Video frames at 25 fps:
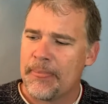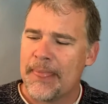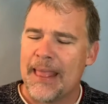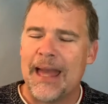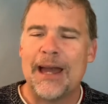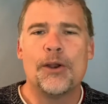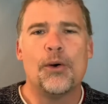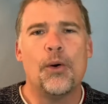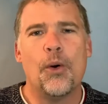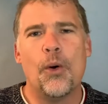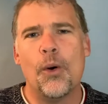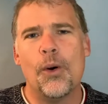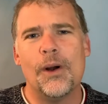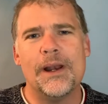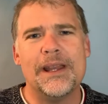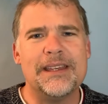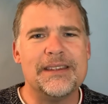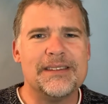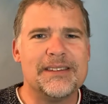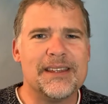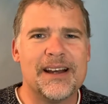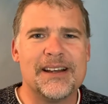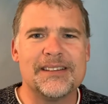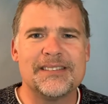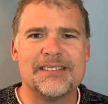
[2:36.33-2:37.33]
And all he
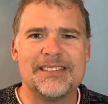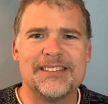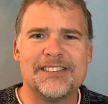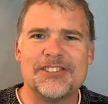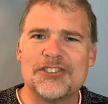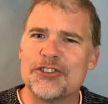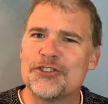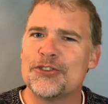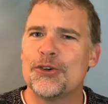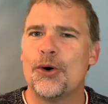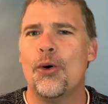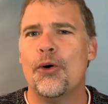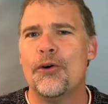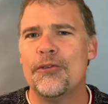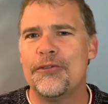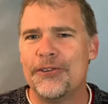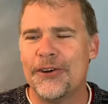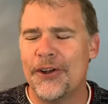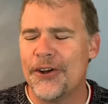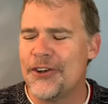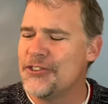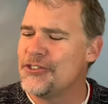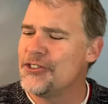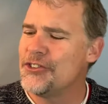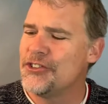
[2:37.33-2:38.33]
does is just
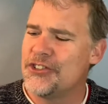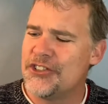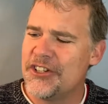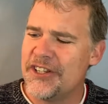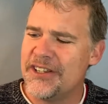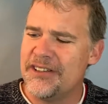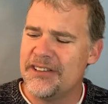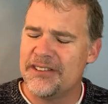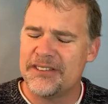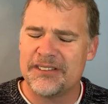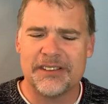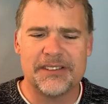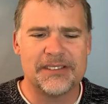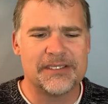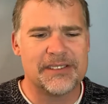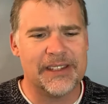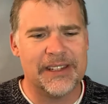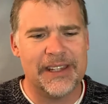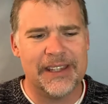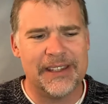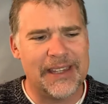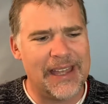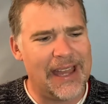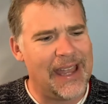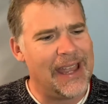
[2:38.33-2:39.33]
offloads to Jesus, and
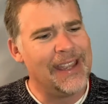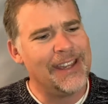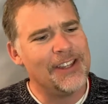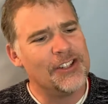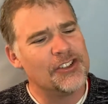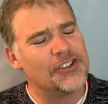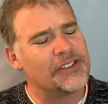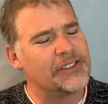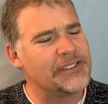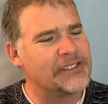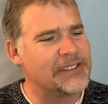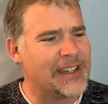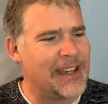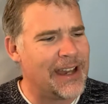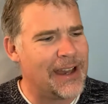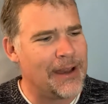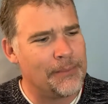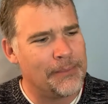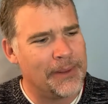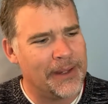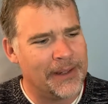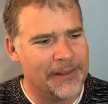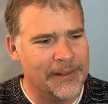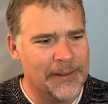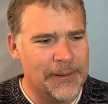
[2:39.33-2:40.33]
then the angels
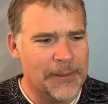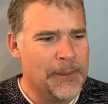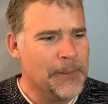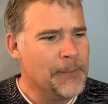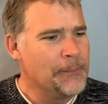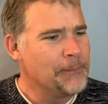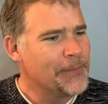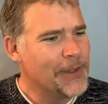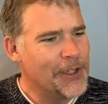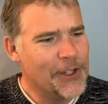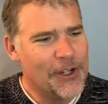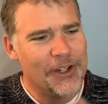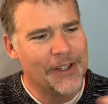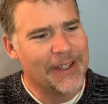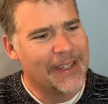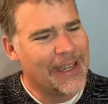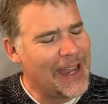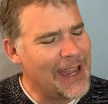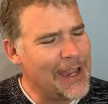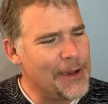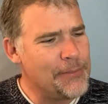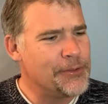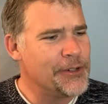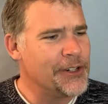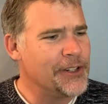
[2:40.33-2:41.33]
come and,
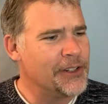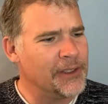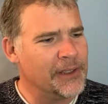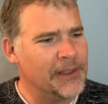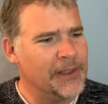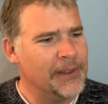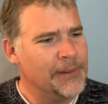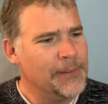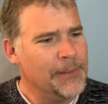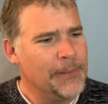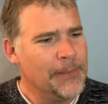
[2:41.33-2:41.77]
Gabriel,